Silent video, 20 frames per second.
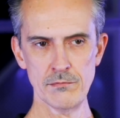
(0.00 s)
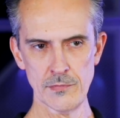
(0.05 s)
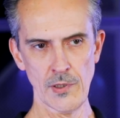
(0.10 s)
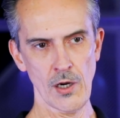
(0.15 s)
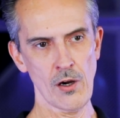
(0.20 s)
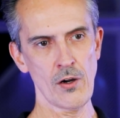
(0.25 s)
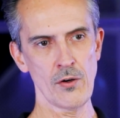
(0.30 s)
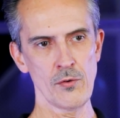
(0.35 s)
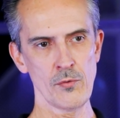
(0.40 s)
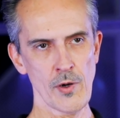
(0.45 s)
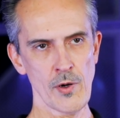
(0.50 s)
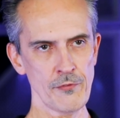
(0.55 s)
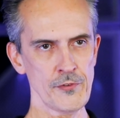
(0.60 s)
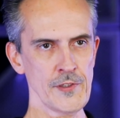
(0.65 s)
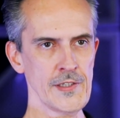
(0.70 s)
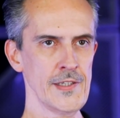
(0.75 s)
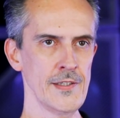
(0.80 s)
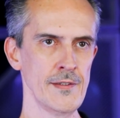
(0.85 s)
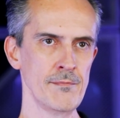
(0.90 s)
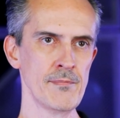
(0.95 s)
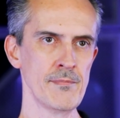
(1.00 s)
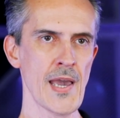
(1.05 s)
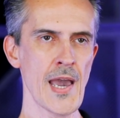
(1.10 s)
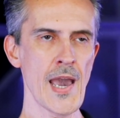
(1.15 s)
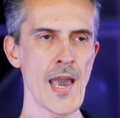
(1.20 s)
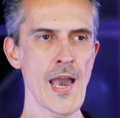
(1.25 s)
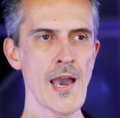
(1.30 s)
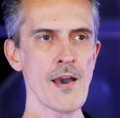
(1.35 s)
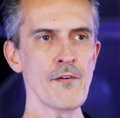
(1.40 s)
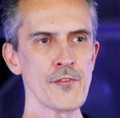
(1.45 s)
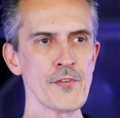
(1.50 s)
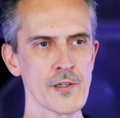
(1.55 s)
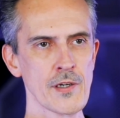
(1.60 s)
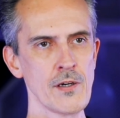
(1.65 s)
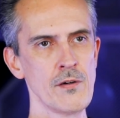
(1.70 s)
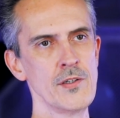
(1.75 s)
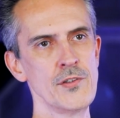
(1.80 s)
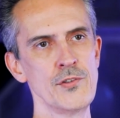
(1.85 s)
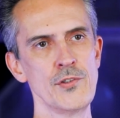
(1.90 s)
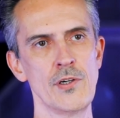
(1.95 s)
are roughly half the
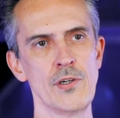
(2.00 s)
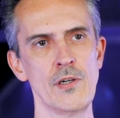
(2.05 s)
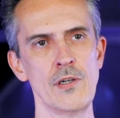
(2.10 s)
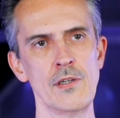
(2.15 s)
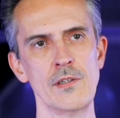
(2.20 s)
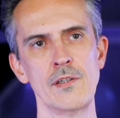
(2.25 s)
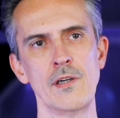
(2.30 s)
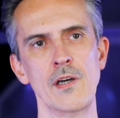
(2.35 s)
current draw